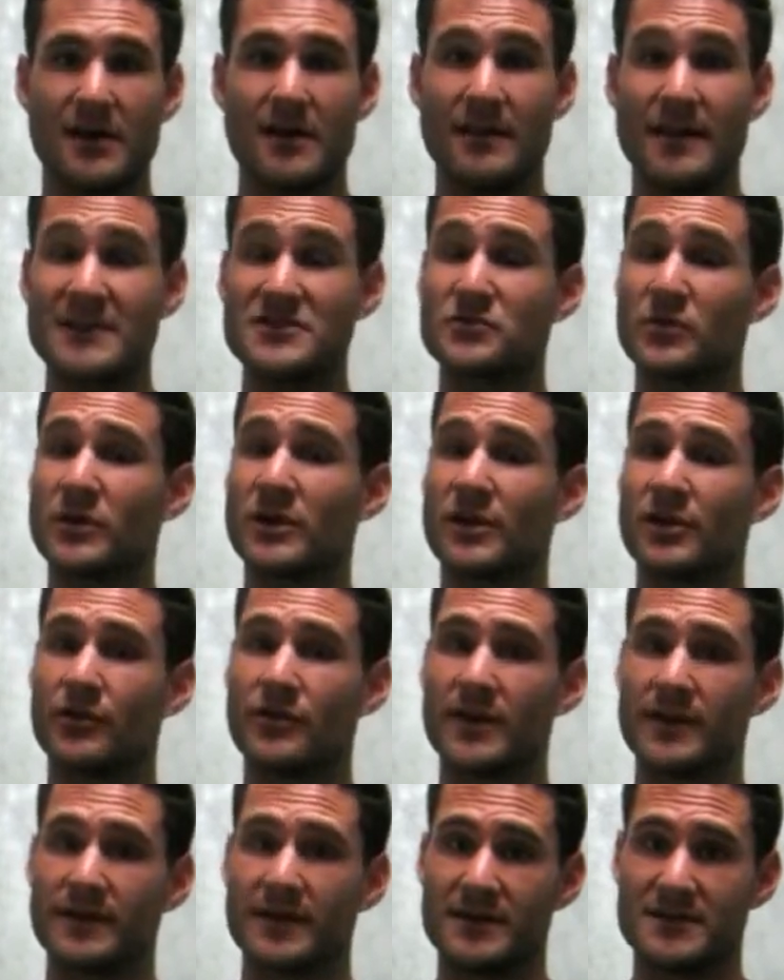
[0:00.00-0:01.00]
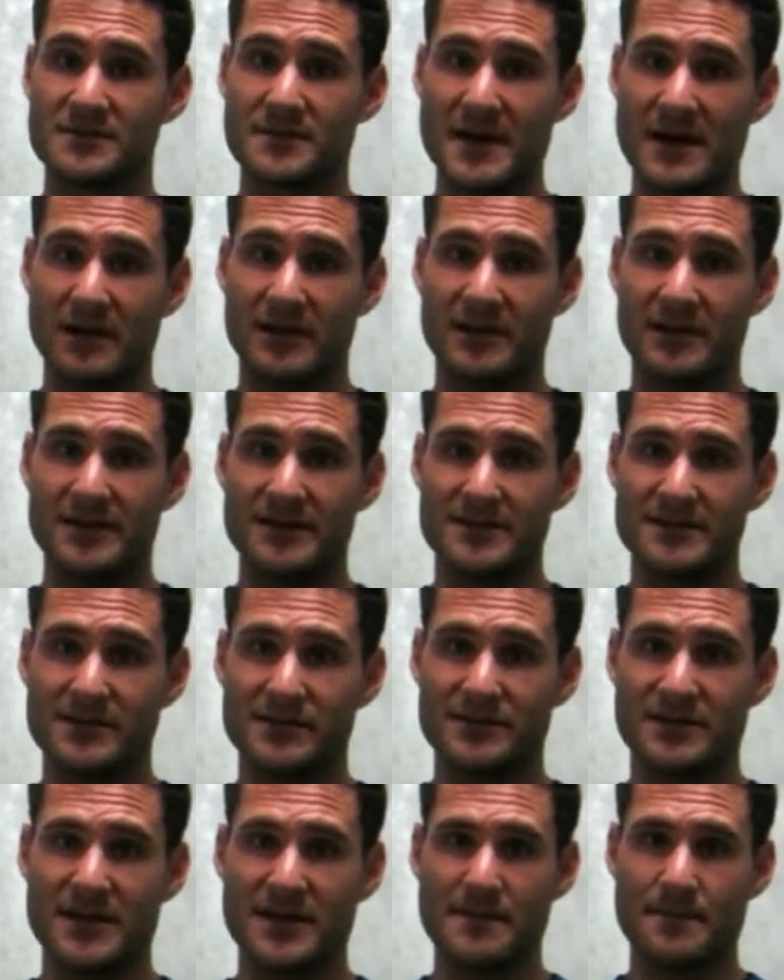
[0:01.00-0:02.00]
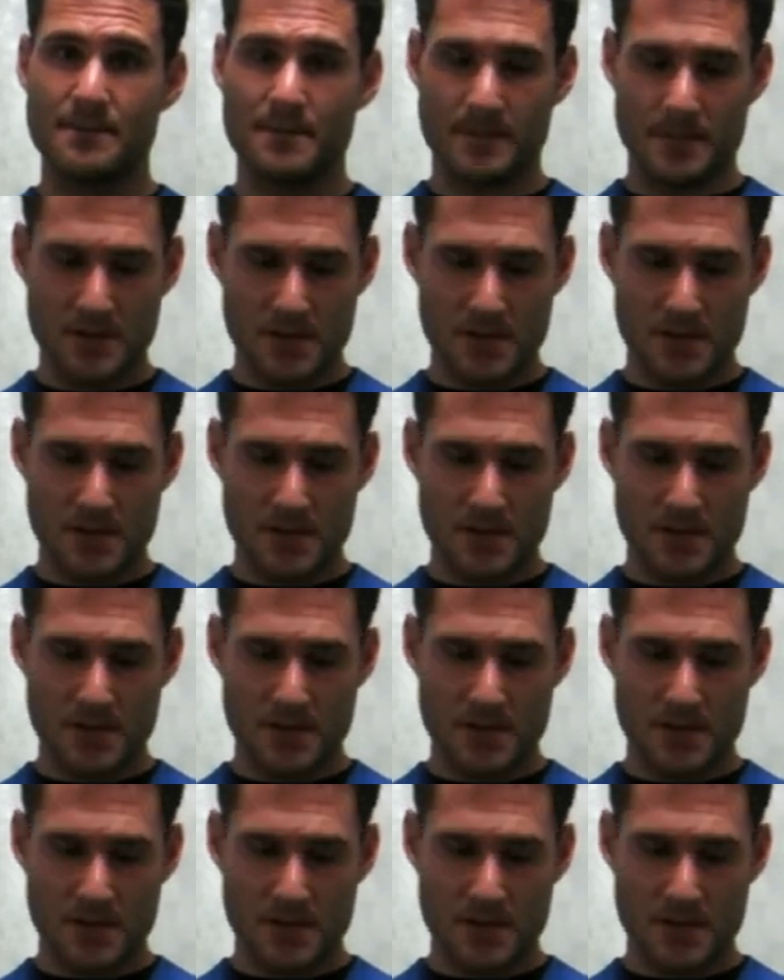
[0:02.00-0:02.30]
That's one of the great things about kinesiotape.